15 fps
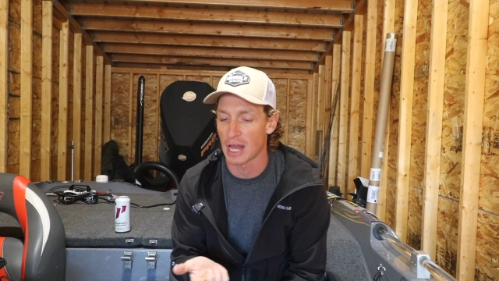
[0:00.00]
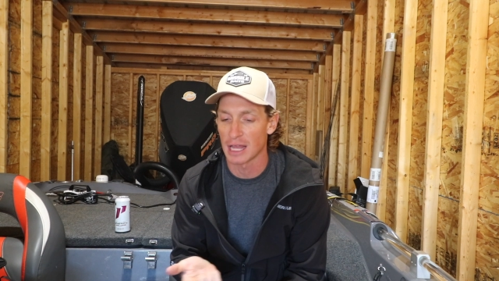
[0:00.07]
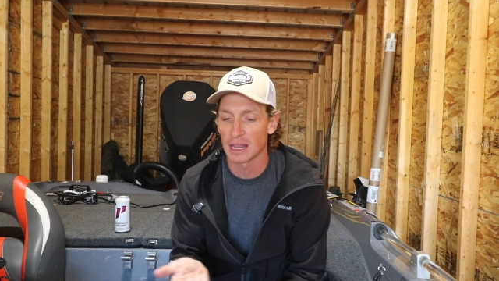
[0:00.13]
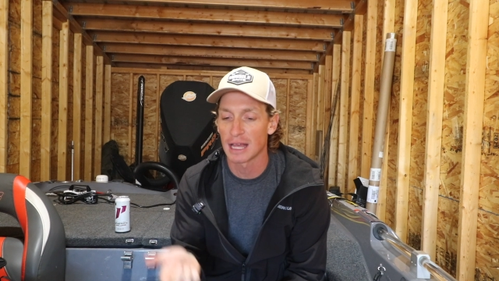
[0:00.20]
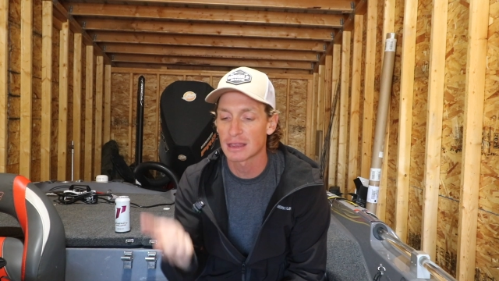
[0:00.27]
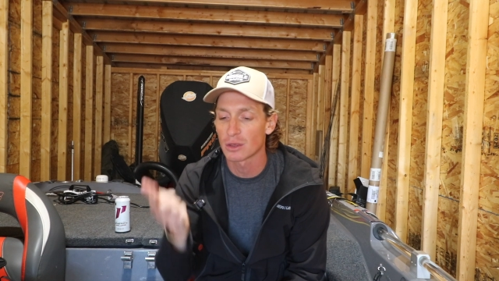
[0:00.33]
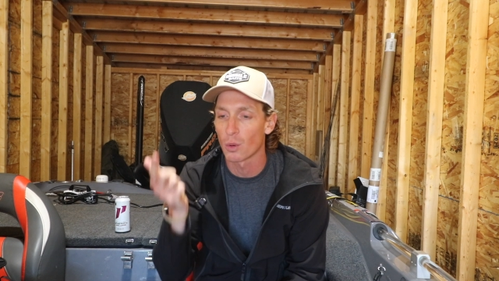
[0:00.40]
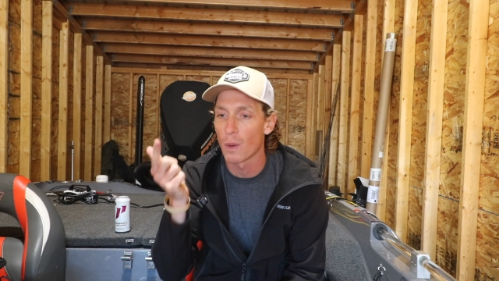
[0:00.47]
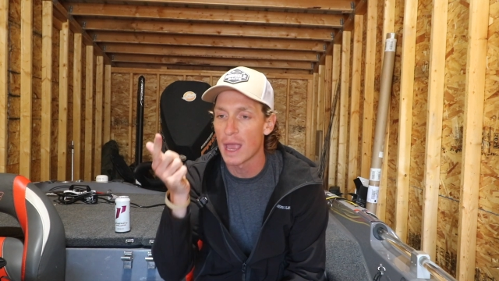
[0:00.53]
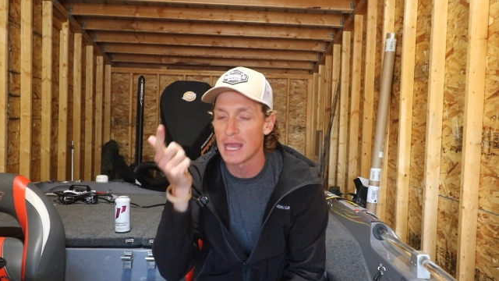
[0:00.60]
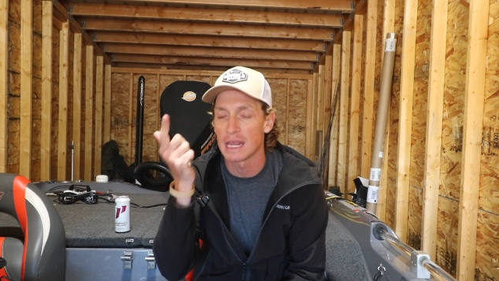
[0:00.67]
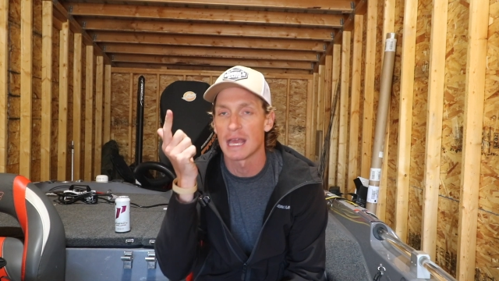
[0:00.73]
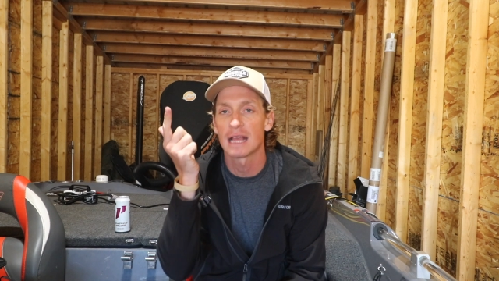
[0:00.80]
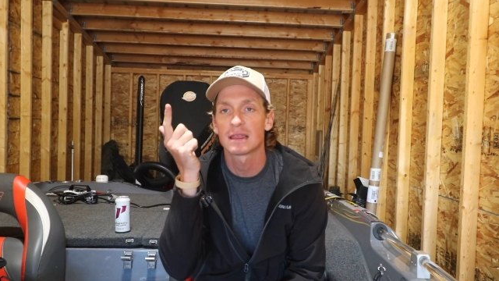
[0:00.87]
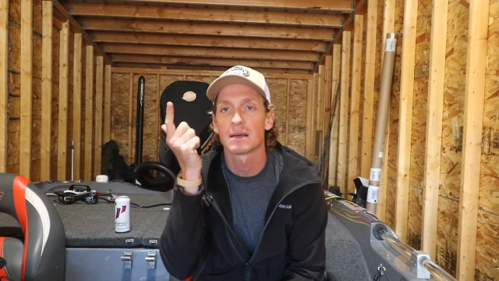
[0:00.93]
I let the weight
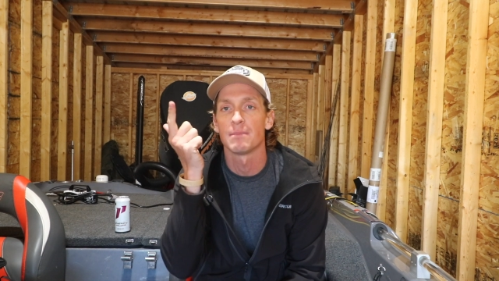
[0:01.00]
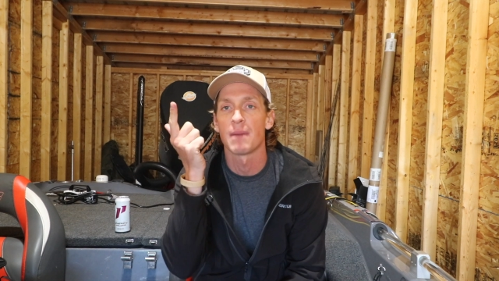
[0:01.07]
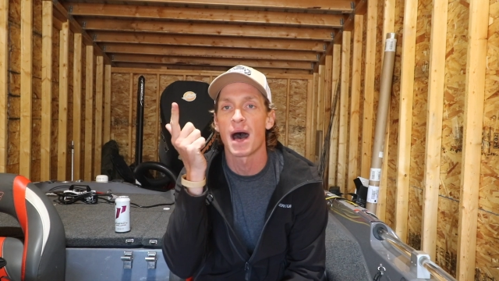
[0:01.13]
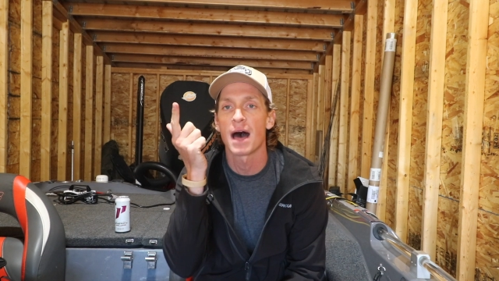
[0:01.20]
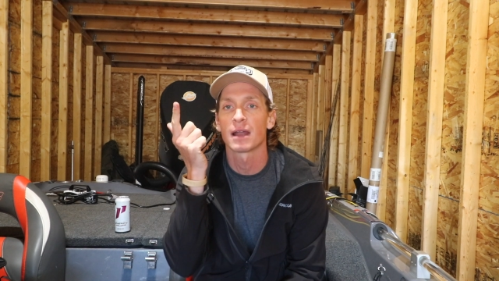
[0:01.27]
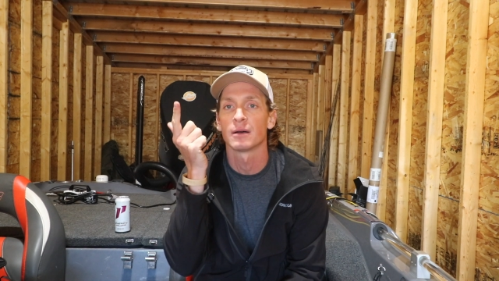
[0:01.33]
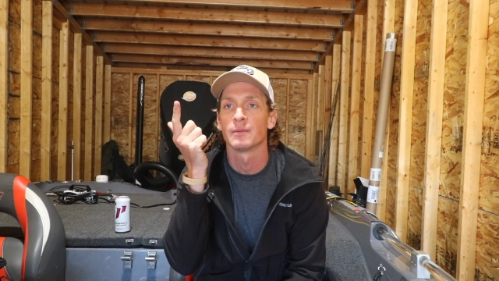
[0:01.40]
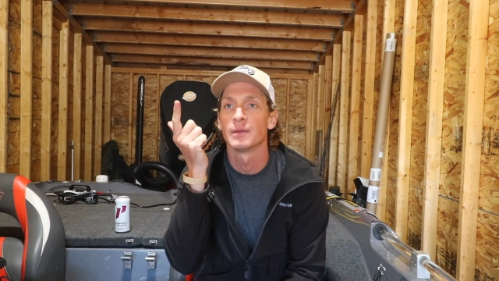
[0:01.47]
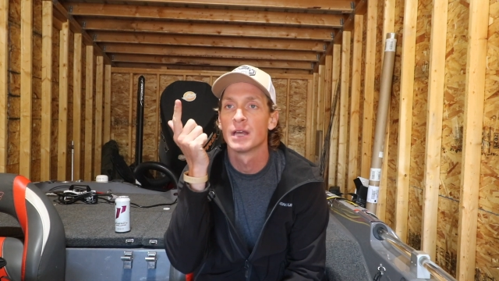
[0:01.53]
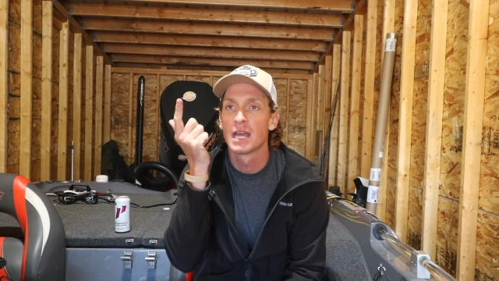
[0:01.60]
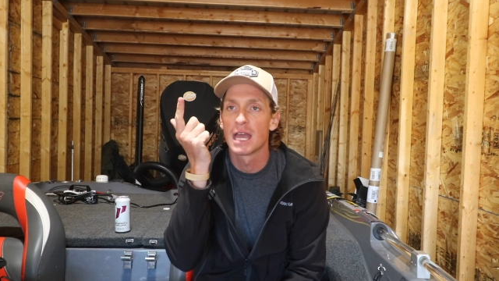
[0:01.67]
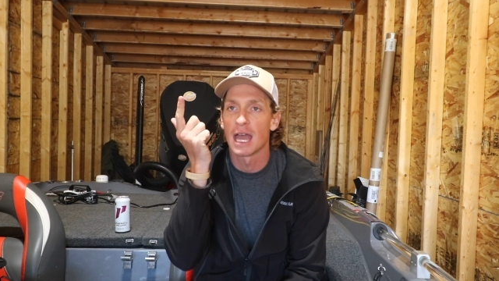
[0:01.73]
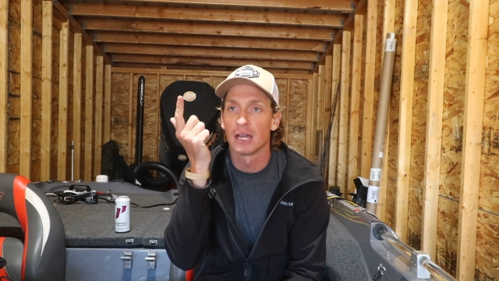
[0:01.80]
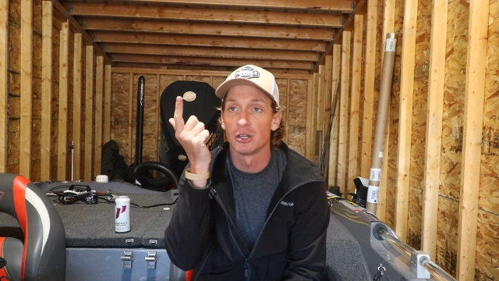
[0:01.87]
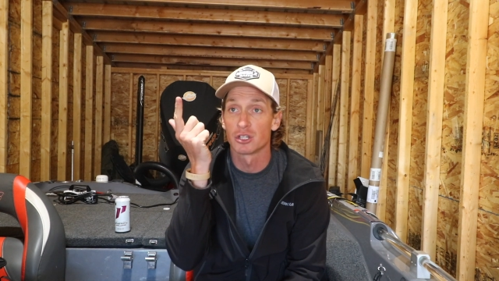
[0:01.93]
hit the bottom
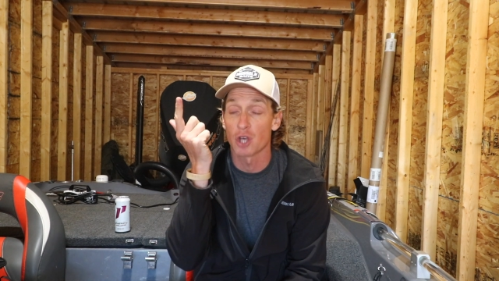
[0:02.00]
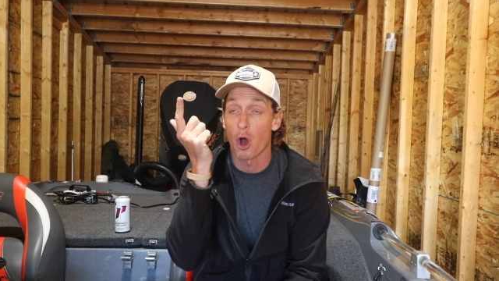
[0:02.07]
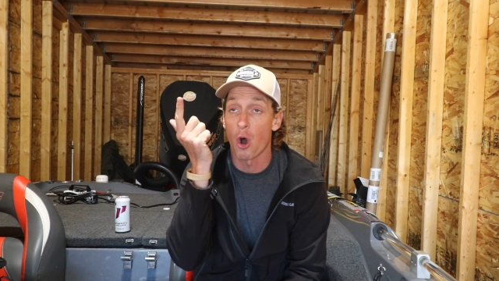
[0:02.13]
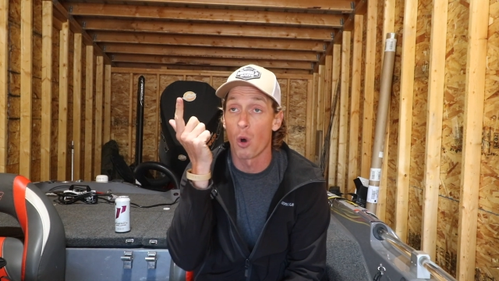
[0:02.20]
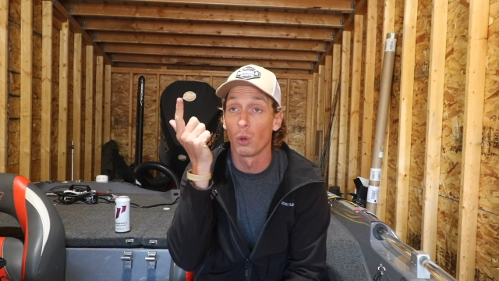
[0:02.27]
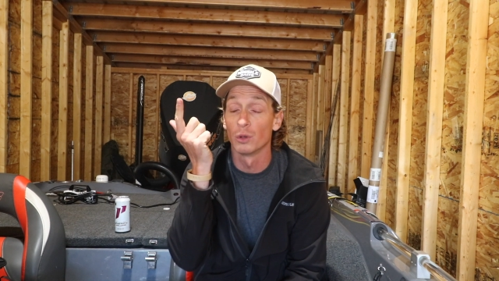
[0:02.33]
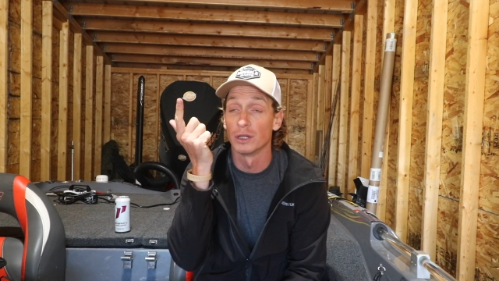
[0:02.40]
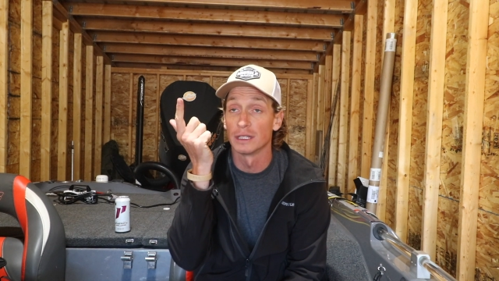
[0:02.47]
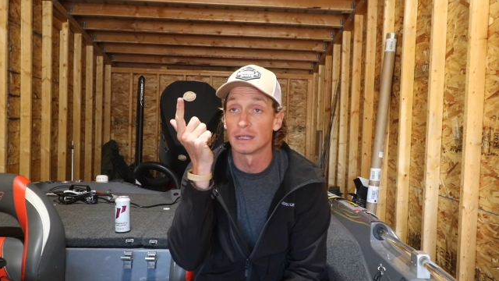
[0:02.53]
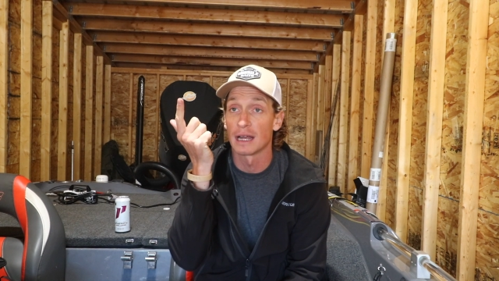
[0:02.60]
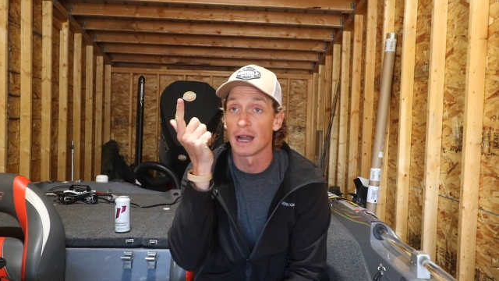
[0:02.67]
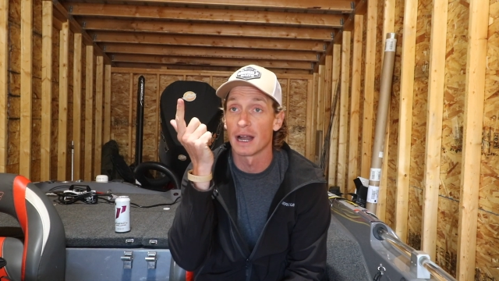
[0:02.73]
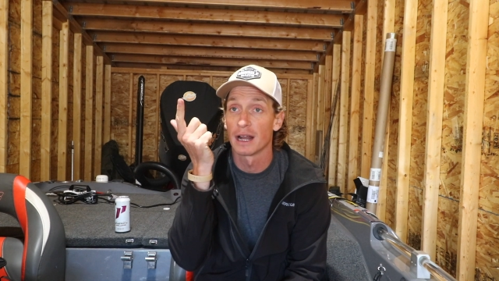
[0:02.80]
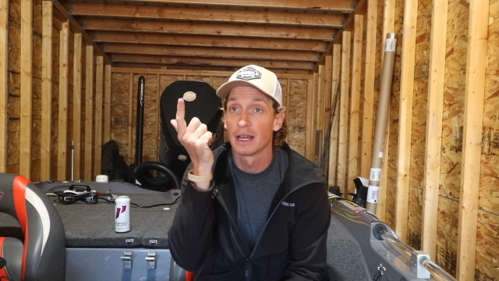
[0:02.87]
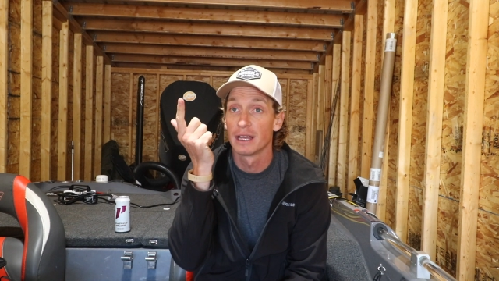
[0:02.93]
and just hold it
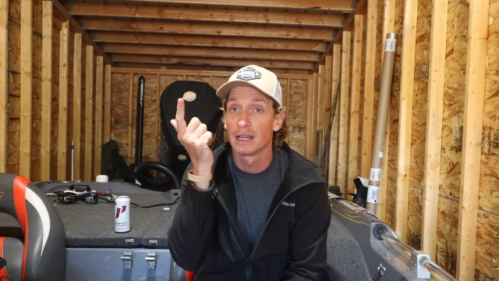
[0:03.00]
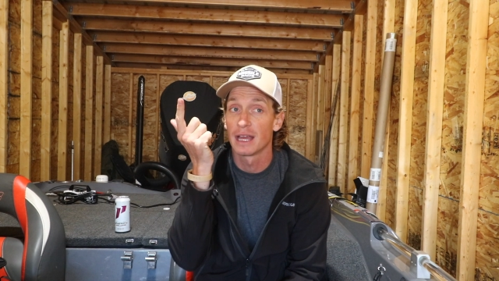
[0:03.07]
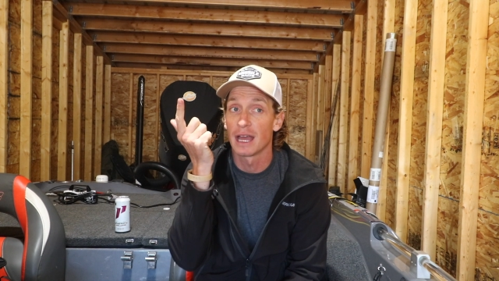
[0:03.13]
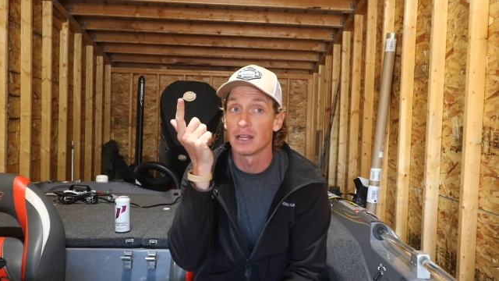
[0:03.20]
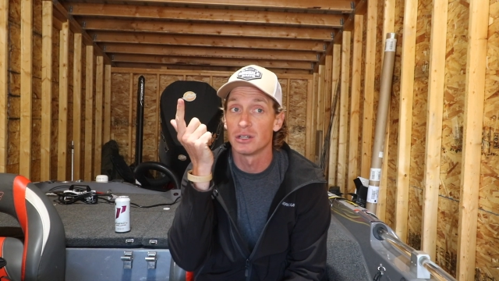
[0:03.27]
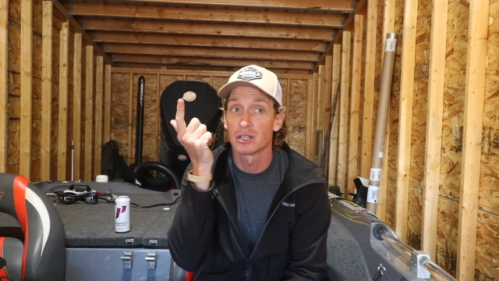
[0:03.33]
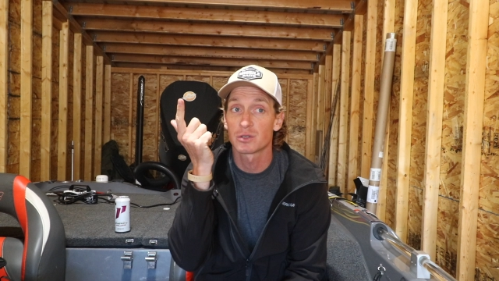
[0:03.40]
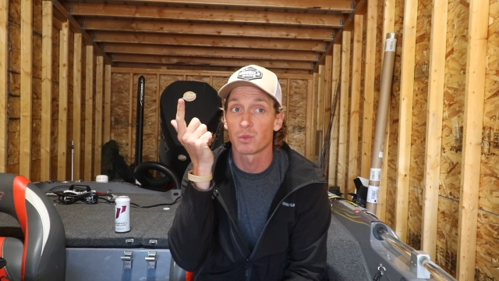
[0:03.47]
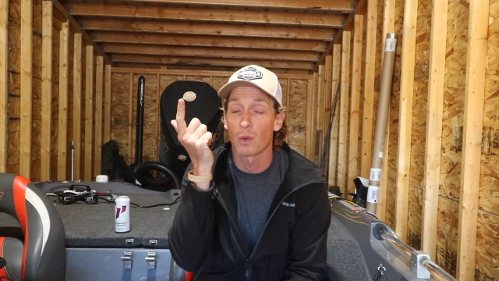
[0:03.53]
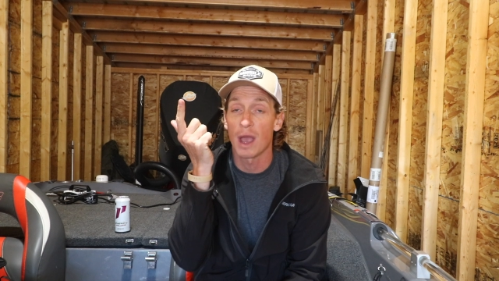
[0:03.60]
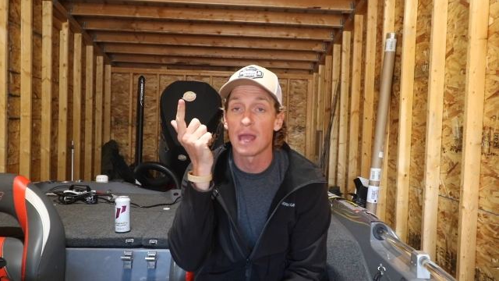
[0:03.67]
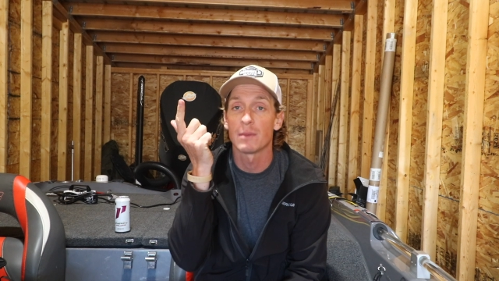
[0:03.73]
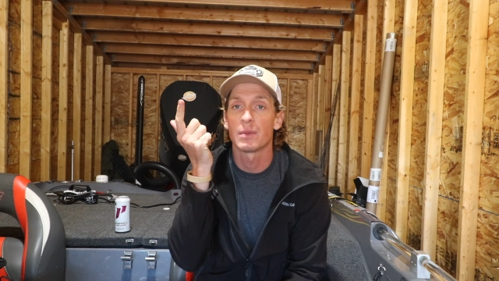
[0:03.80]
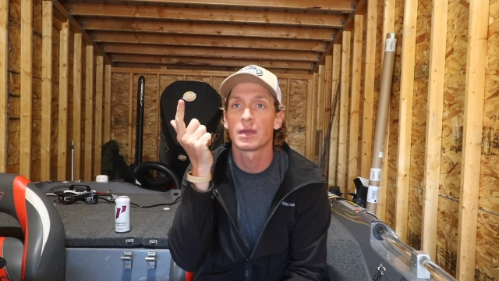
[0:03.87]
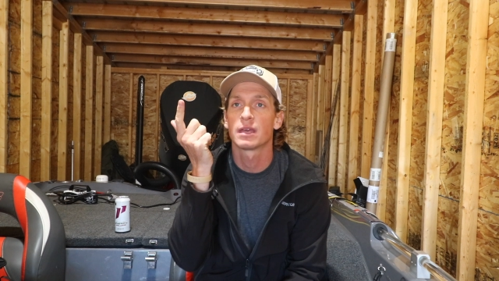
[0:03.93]
there and just
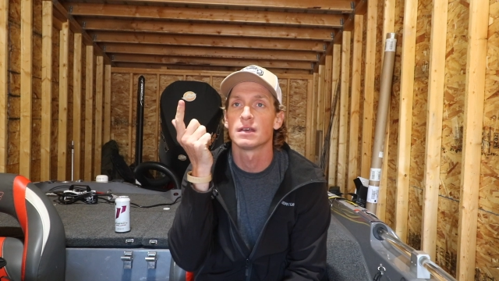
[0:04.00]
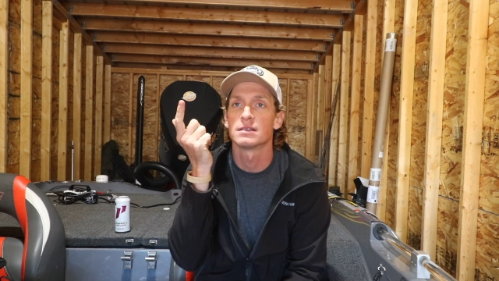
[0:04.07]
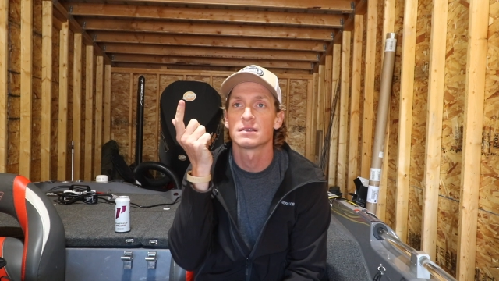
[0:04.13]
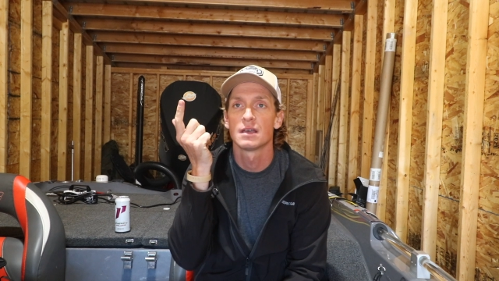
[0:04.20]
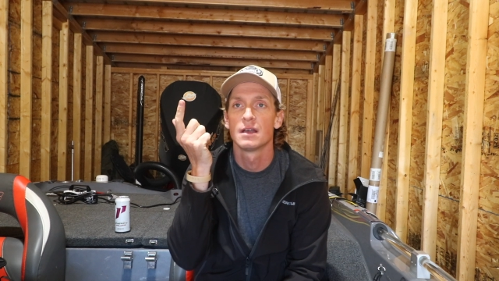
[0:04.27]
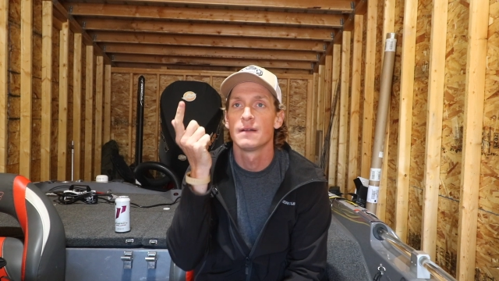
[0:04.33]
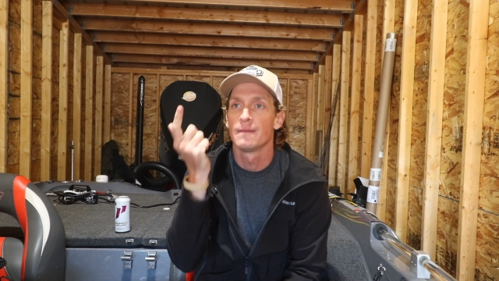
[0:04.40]
wait, because